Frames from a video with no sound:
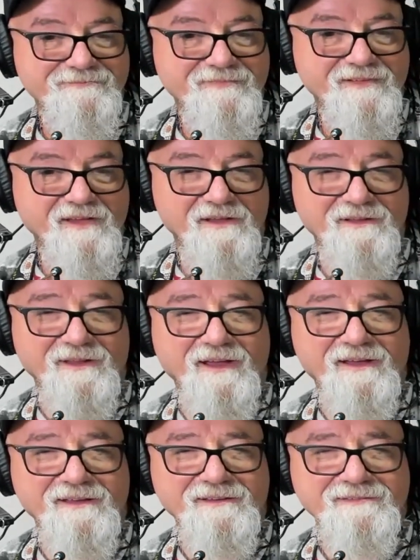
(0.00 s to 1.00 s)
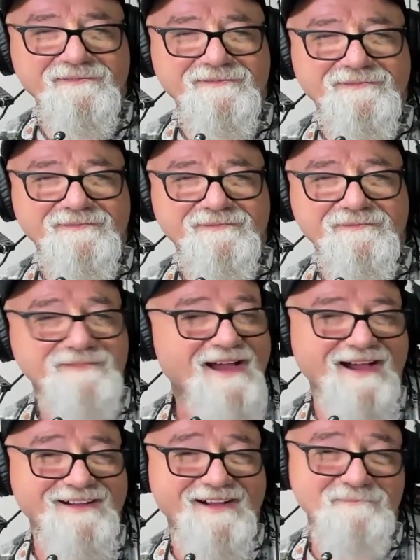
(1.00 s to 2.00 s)
I can't lie.
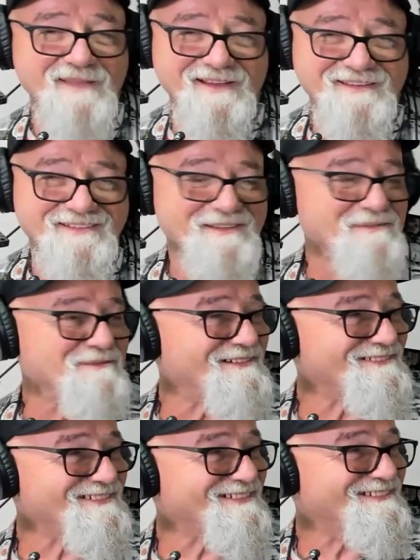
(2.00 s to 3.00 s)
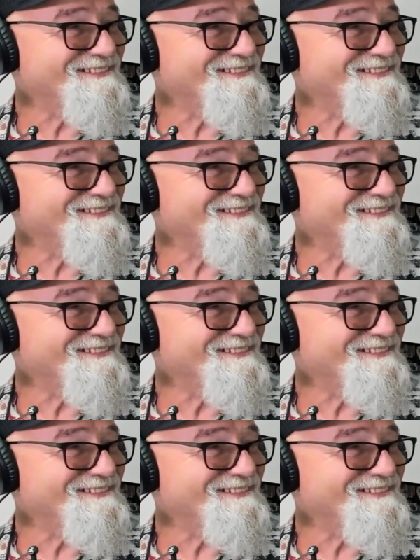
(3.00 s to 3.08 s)
No, I'm not getting up early.